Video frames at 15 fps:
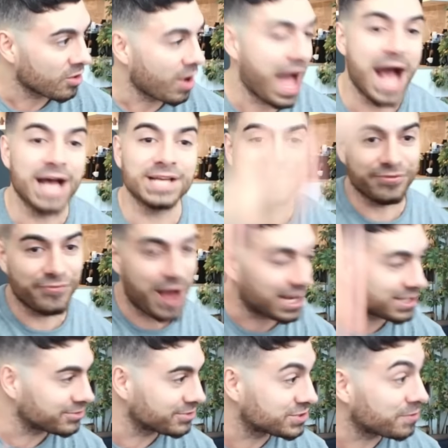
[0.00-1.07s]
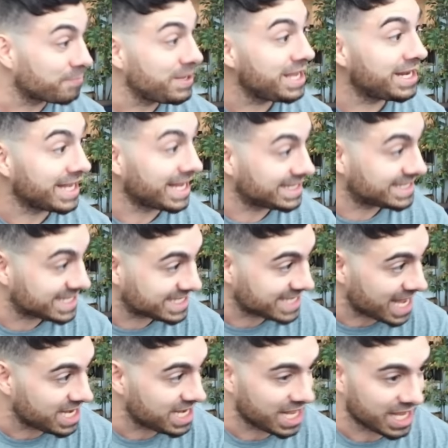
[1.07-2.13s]
as the fractal is repeating and
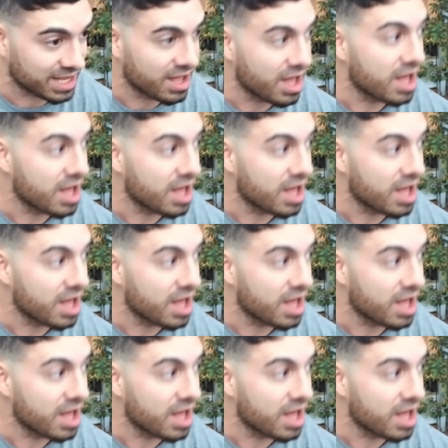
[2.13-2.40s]
descending.